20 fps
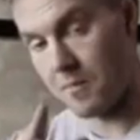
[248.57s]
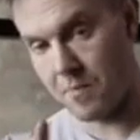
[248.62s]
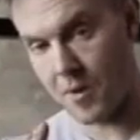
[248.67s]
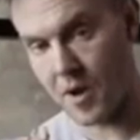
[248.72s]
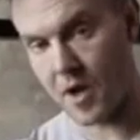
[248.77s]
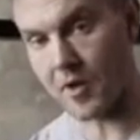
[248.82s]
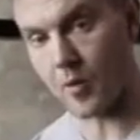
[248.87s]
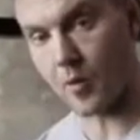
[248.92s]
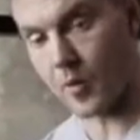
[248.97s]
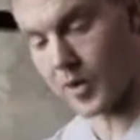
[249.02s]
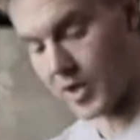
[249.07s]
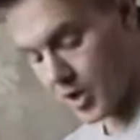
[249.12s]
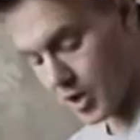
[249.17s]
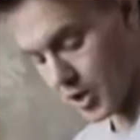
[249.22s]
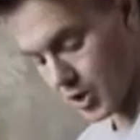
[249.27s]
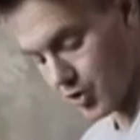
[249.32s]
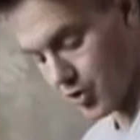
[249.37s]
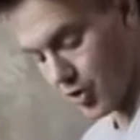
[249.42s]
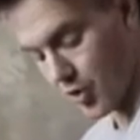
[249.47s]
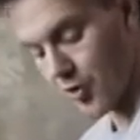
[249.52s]
But when you
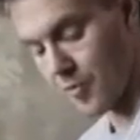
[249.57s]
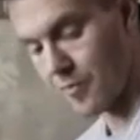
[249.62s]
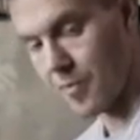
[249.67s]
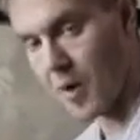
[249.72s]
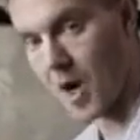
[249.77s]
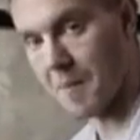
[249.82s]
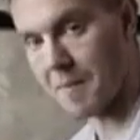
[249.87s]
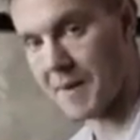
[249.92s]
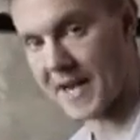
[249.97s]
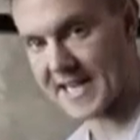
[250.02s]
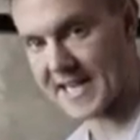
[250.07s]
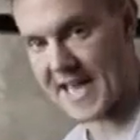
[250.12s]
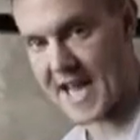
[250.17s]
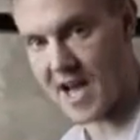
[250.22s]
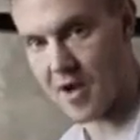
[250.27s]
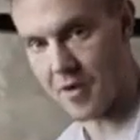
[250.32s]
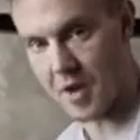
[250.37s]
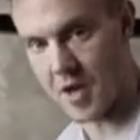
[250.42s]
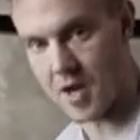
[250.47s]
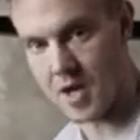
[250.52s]
control the bar back
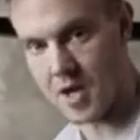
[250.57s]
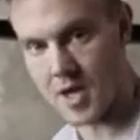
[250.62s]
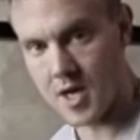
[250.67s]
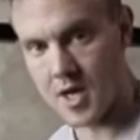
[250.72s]
down,